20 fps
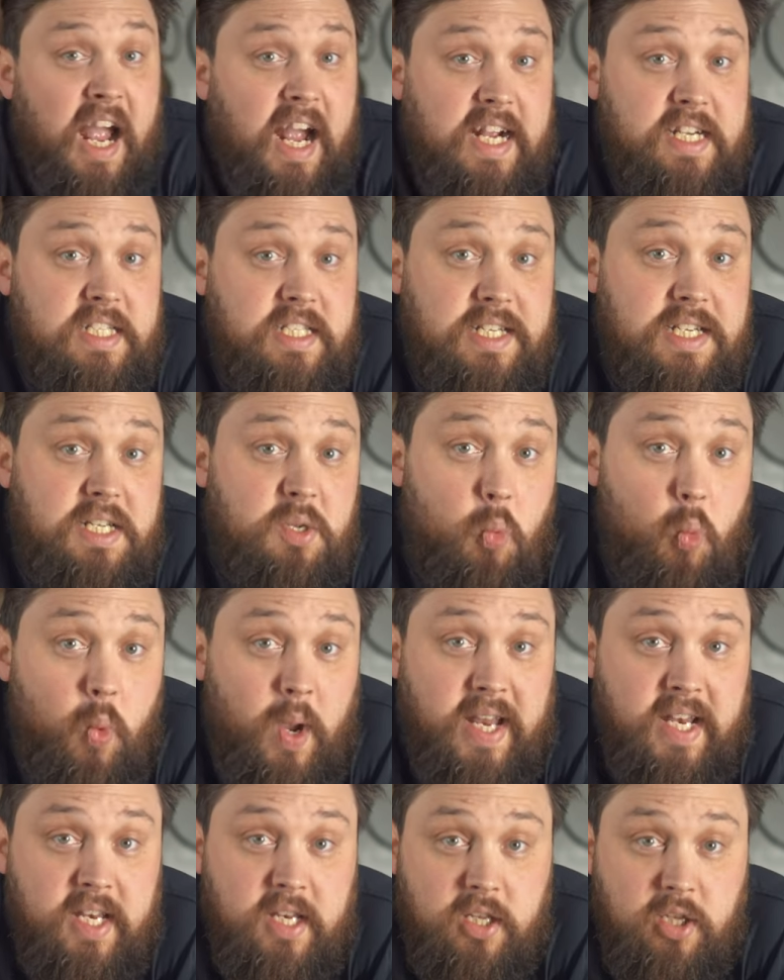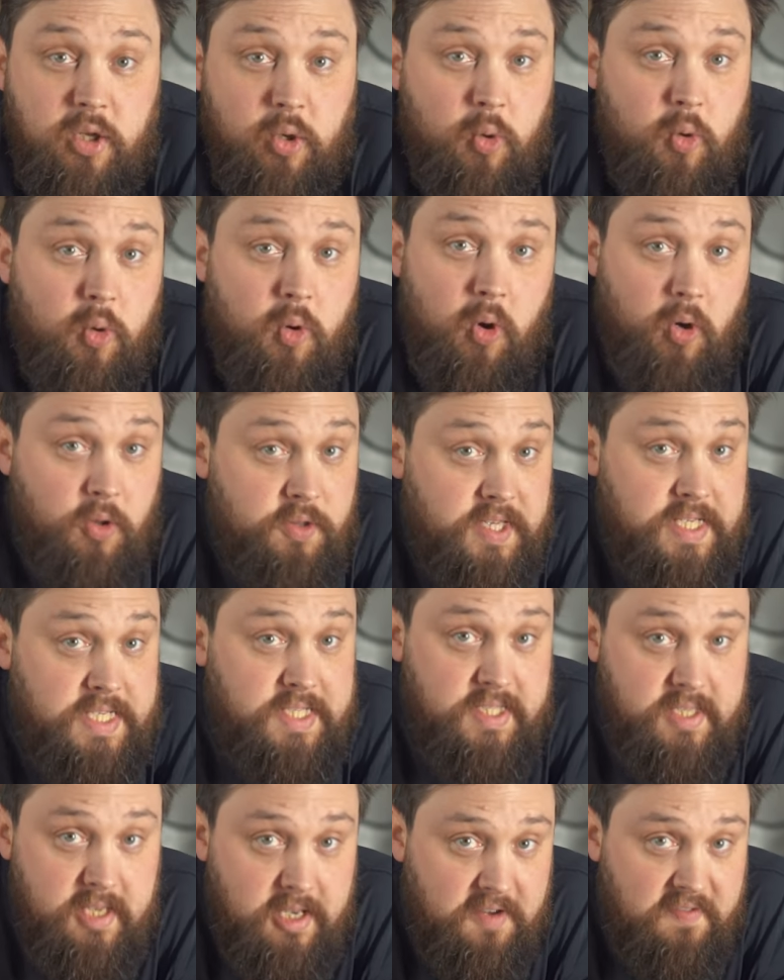Actually, when you're on the
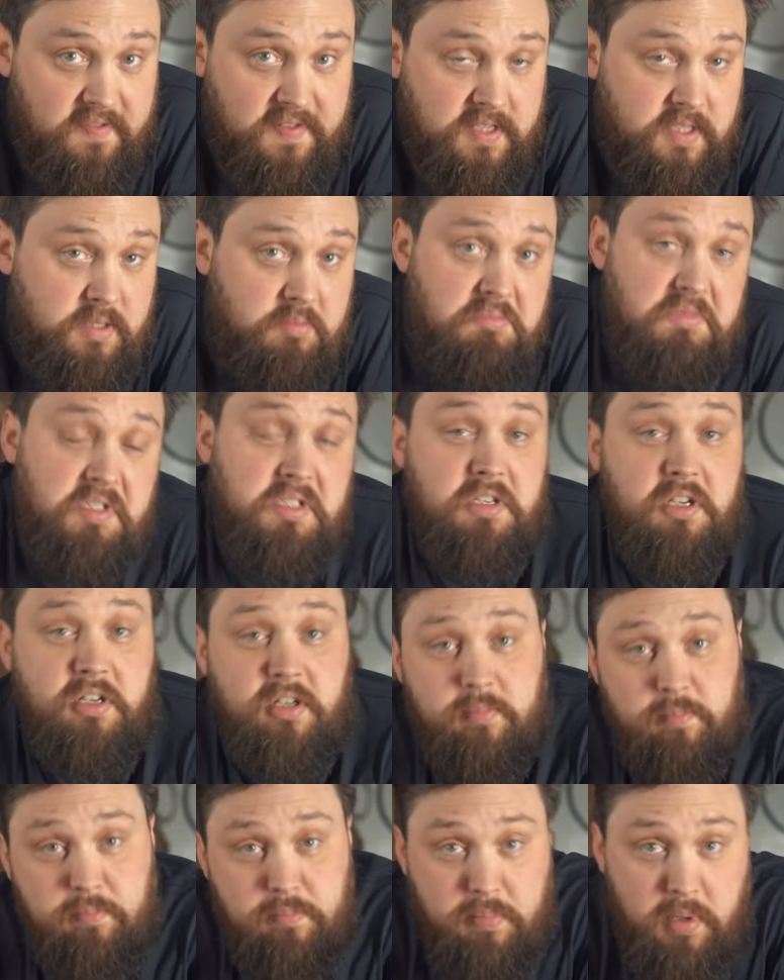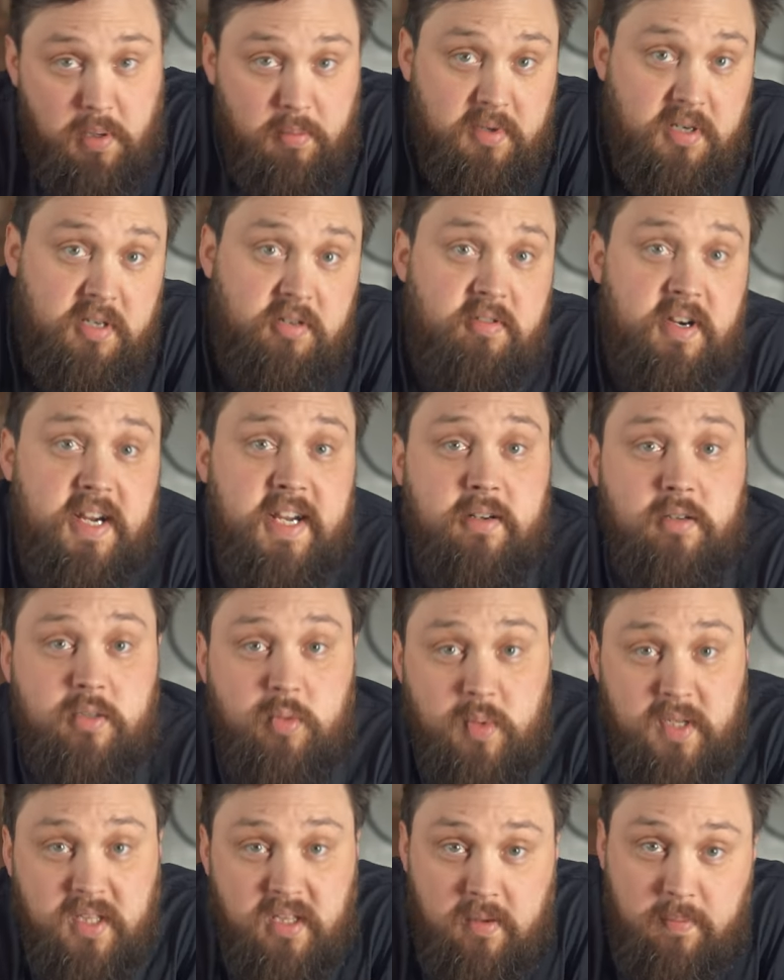surface, just kind of bobbing around
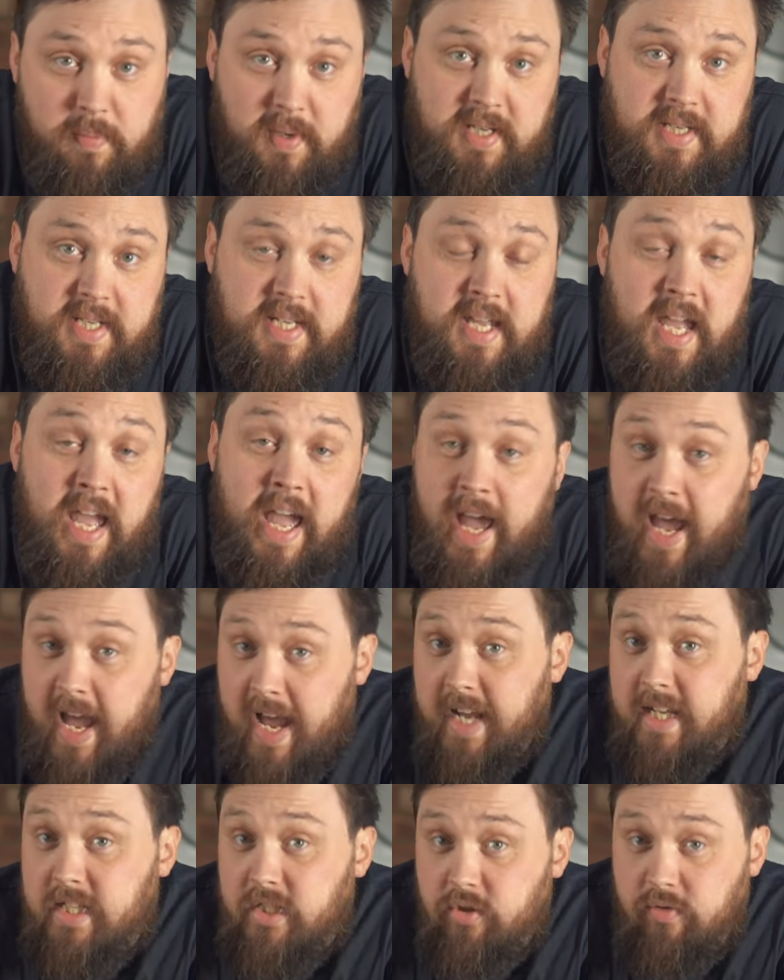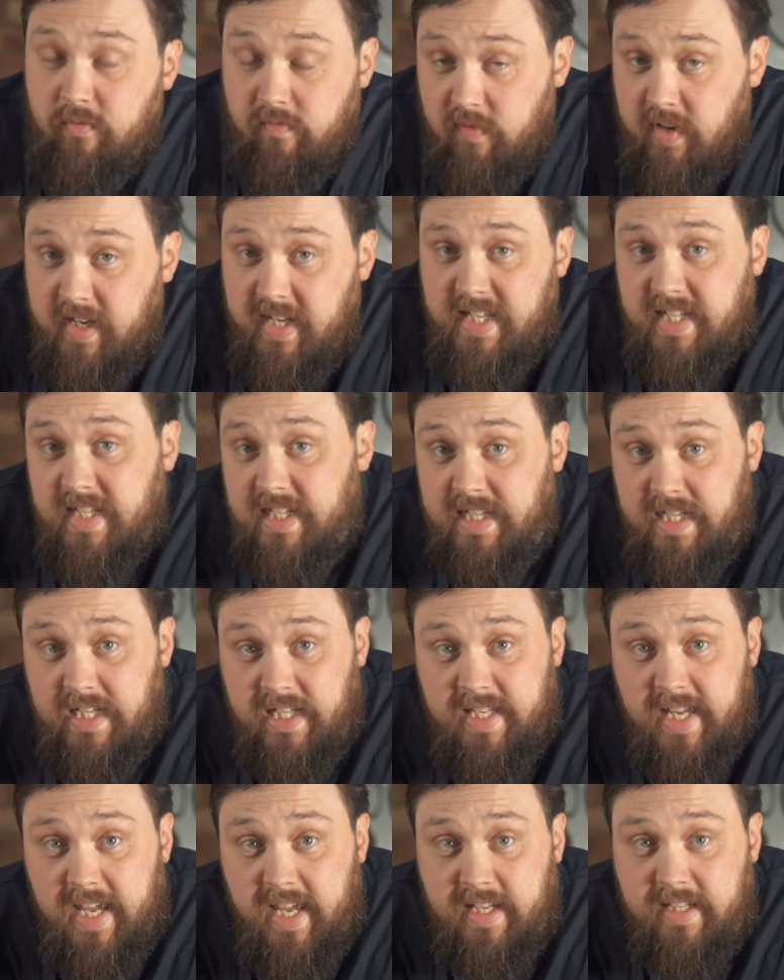with your buddy, and you're ready to
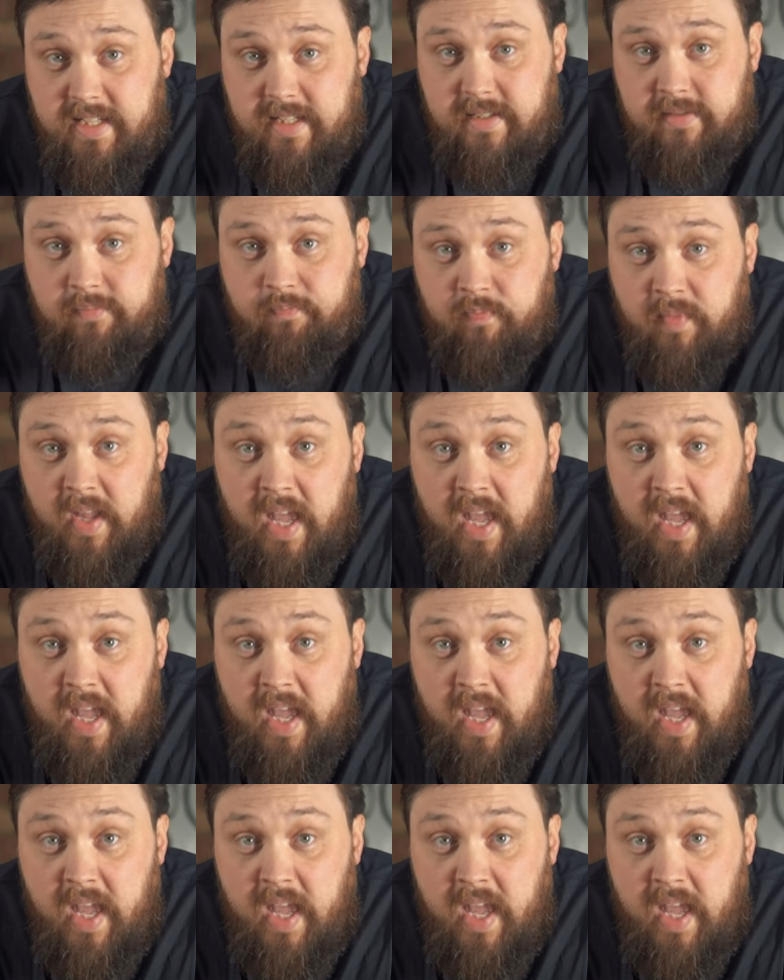descend.